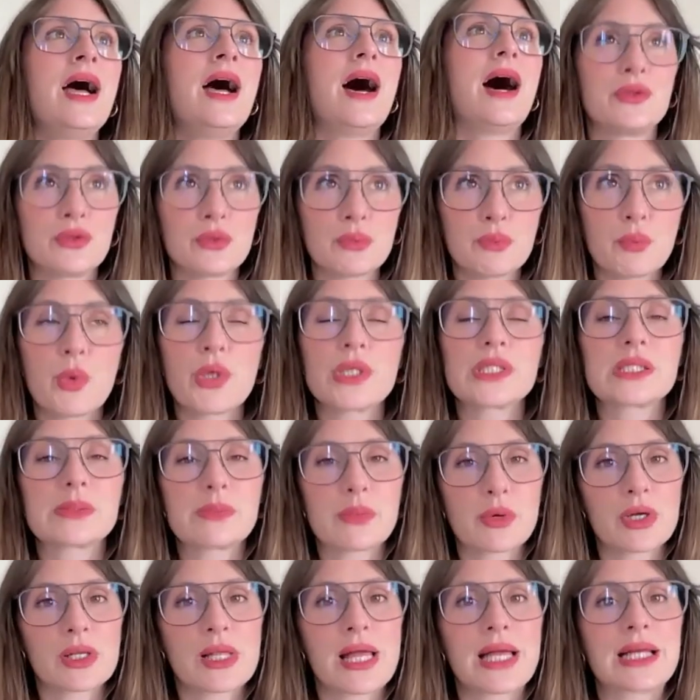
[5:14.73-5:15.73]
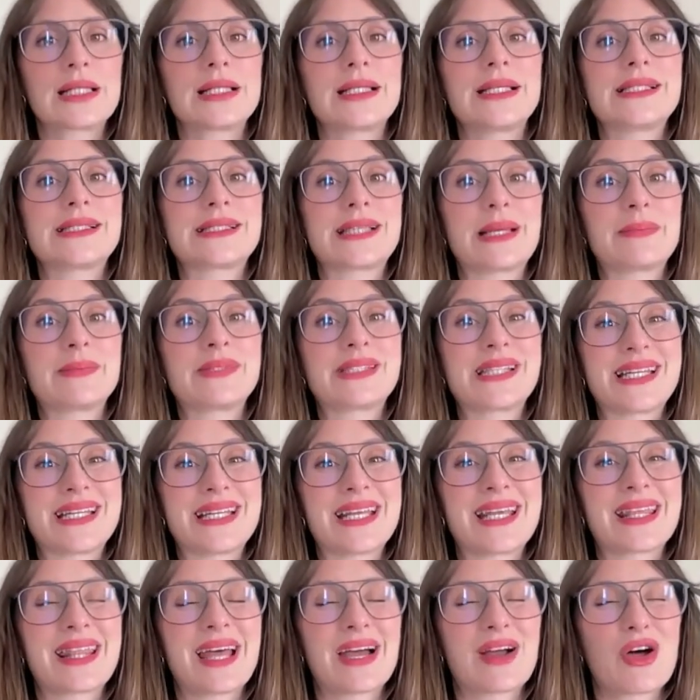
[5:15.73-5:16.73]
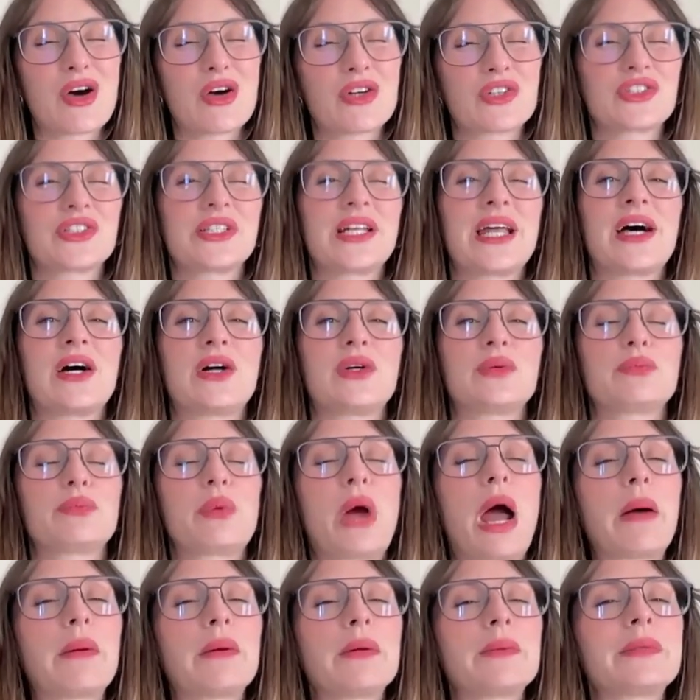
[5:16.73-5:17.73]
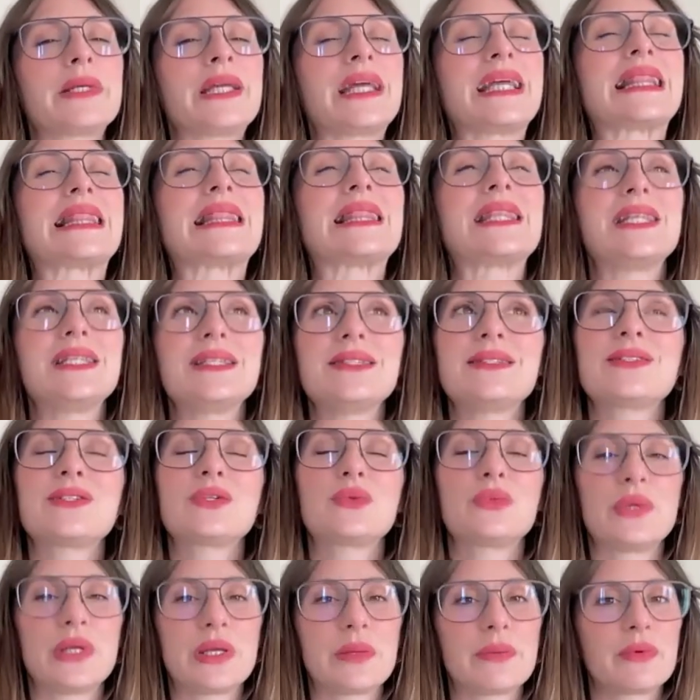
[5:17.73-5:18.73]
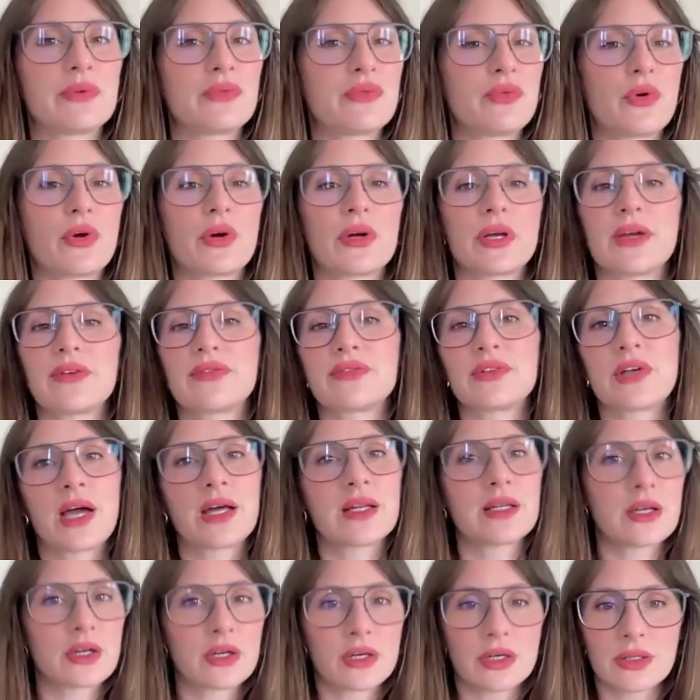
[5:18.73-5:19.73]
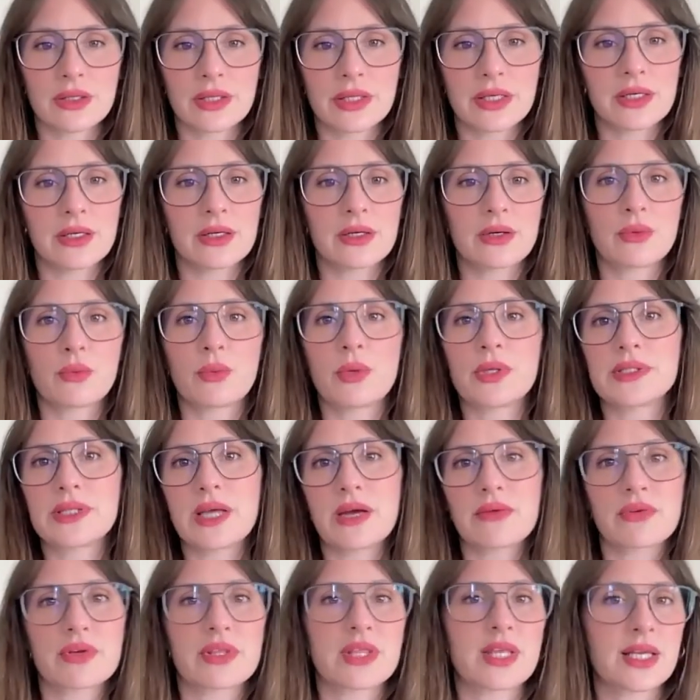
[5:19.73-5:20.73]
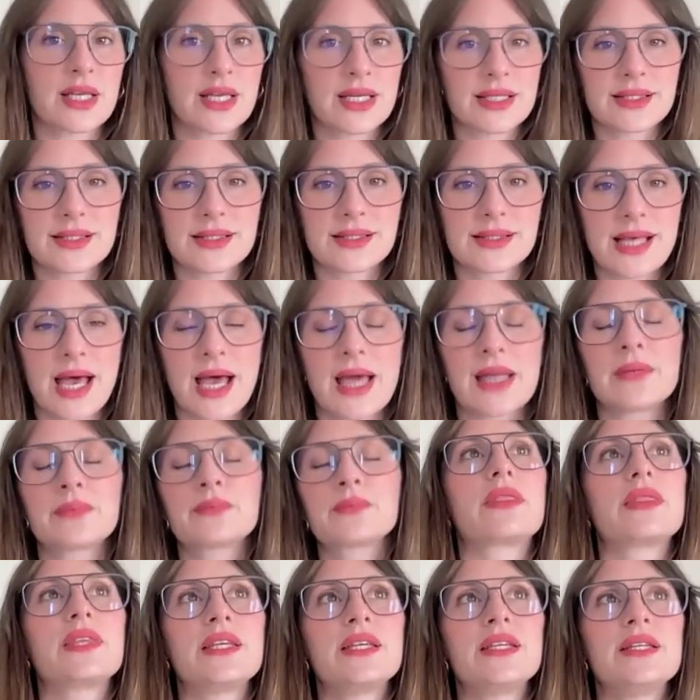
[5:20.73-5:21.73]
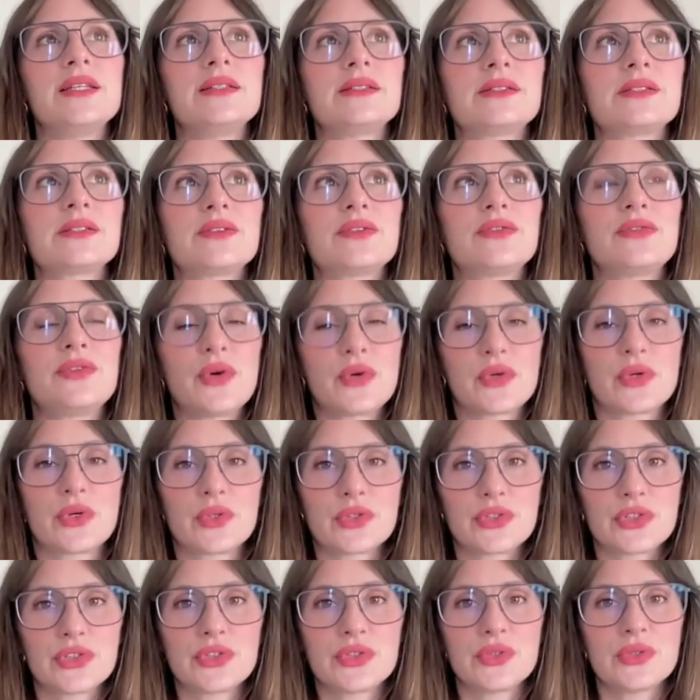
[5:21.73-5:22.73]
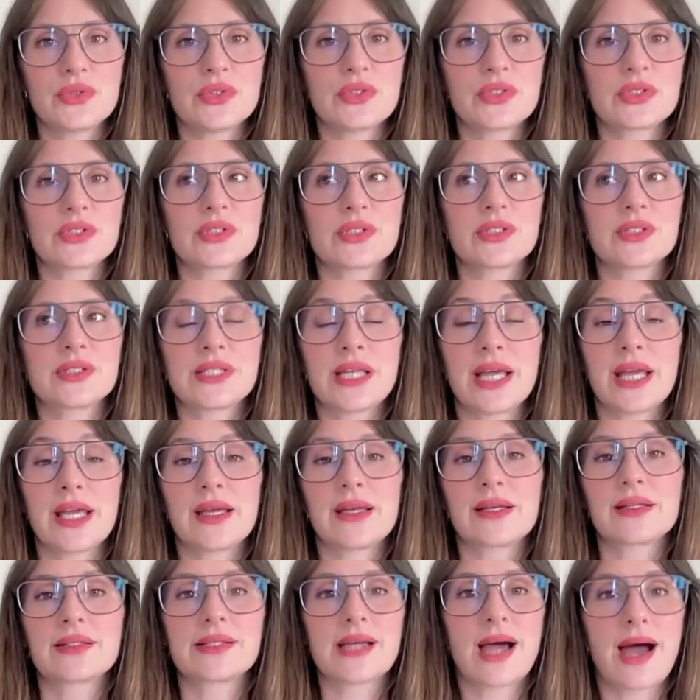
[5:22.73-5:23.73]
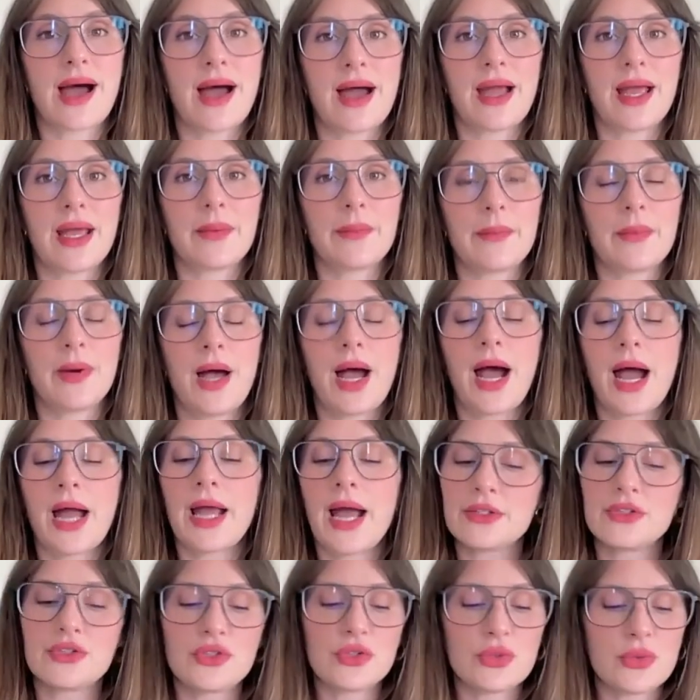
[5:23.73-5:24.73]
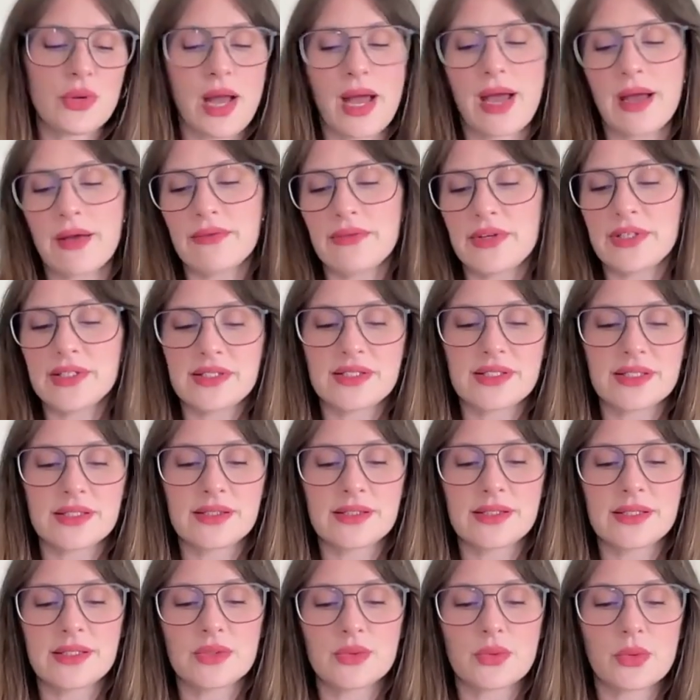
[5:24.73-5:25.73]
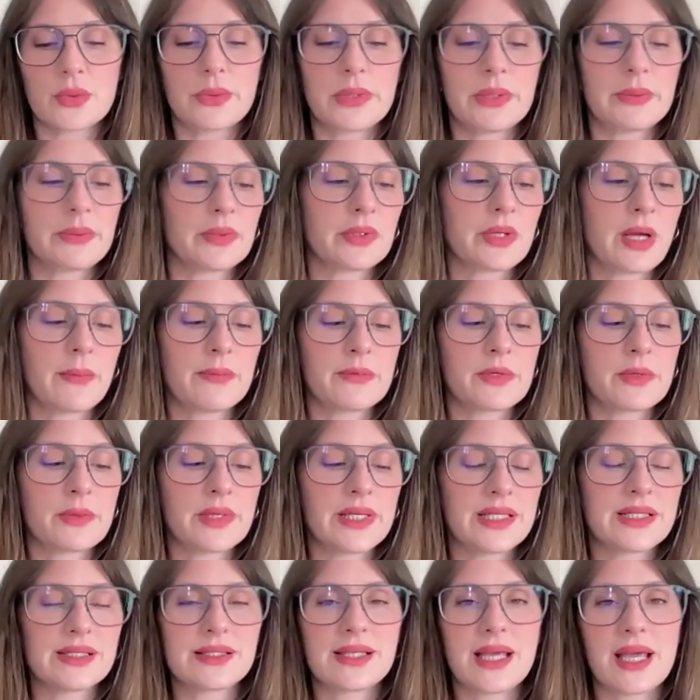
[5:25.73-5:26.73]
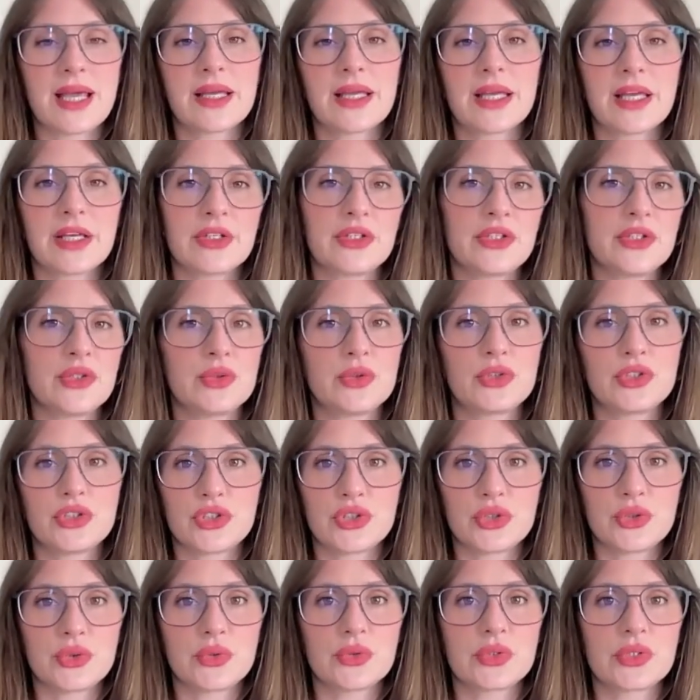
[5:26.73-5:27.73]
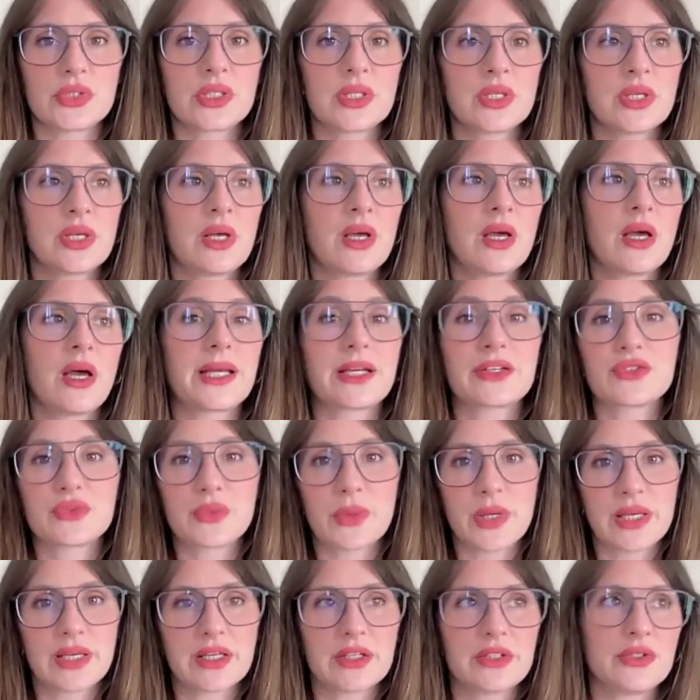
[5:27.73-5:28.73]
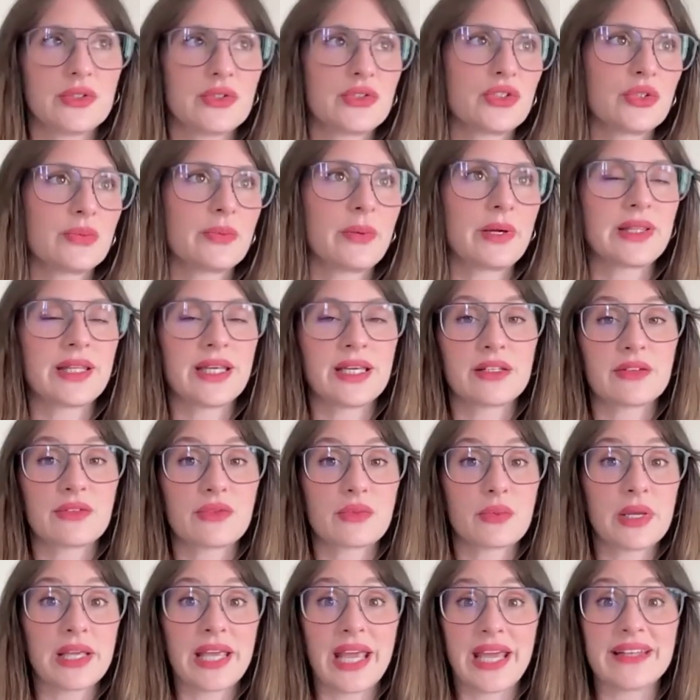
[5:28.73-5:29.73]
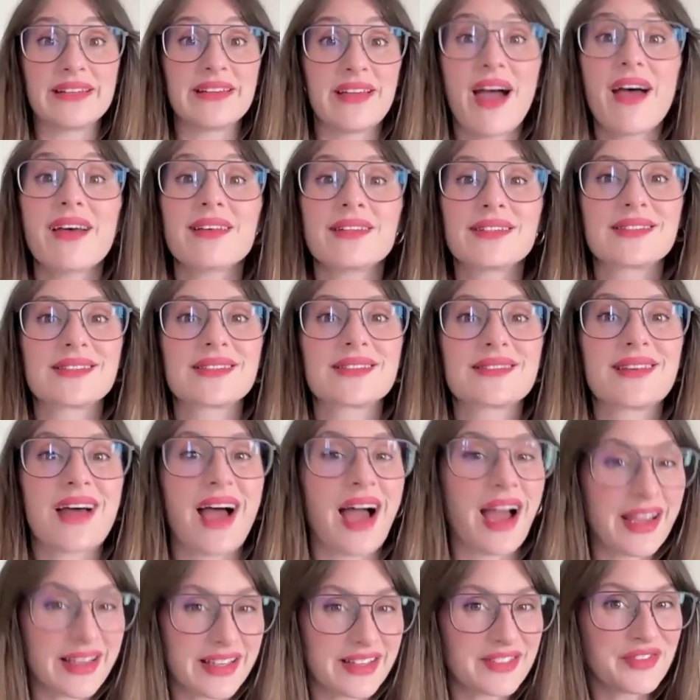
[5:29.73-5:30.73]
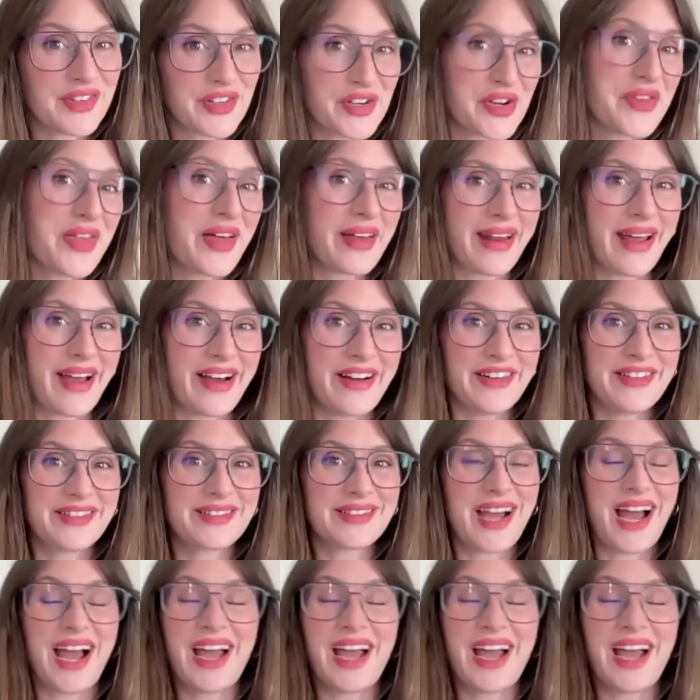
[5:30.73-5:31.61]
What's more likely is I'm sending that call sheet out probably at least a week before, if not earlier, once everything gets set. These photo shoots take time. I do have instances where people come to me and say, can you shoot next week? Can you shoot by the end of the week? And yes, I can figure that out.